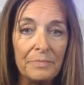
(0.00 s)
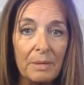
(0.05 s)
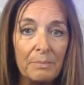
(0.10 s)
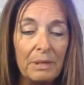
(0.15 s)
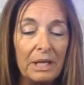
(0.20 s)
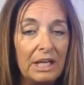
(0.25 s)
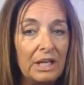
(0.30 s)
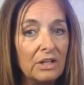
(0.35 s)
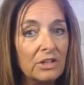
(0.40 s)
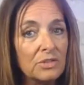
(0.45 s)

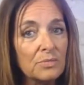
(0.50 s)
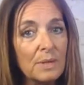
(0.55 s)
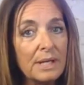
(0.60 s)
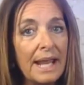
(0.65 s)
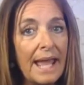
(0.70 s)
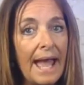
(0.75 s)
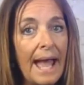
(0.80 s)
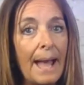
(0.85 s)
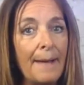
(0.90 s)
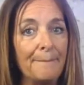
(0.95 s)
But here's
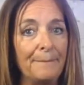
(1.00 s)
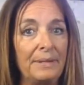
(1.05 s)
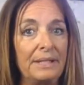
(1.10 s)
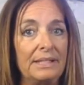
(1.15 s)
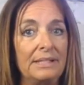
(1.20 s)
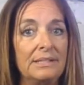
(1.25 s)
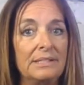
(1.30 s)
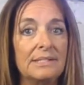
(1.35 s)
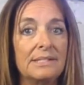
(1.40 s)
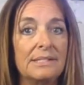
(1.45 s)
what
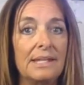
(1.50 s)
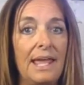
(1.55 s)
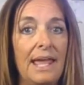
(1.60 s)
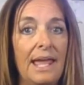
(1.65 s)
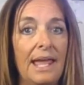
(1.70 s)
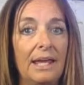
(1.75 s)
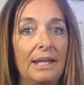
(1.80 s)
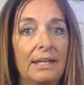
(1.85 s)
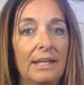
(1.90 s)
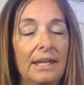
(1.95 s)
happens,
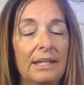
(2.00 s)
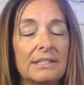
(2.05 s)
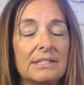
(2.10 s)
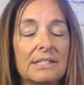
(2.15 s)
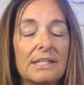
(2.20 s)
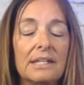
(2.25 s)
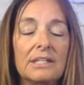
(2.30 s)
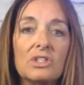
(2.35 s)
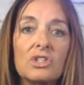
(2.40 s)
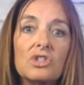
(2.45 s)
and
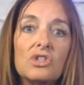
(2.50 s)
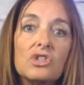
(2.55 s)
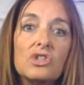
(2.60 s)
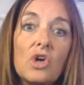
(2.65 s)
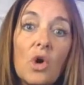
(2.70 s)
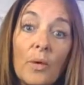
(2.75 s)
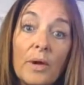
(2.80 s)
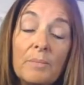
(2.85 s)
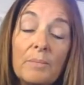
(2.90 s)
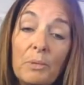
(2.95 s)
it's
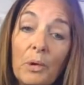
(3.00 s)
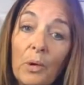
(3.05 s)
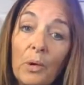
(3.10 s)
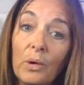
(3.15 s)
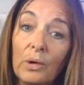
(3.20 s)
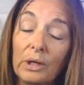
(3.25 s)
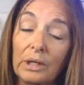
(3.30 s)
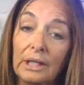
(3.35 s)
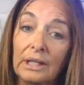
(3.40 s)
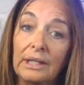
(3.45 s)
so
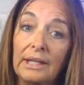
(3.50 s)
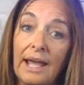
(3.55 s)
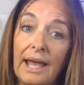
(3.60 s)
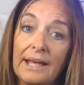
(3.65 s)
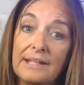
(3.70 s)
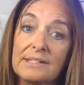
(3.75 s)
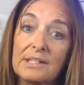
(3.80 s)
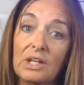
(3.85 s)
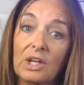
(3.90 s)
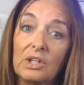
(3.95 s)
important
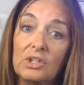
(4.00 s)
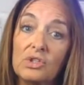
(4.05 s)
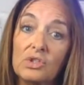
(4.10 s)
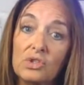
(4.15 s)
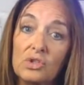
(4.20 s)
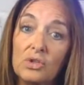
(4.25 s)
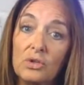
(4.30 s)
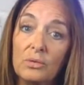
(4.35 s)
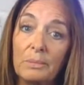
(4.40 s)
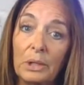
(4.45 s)
as a
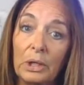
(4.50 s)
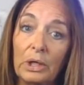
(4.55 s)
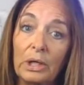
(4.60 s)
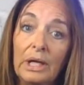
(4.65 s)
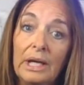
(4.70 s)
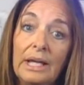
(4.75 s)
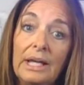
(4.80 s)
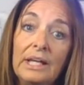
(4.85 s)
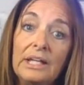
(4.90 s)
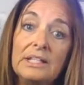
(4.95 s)
consumer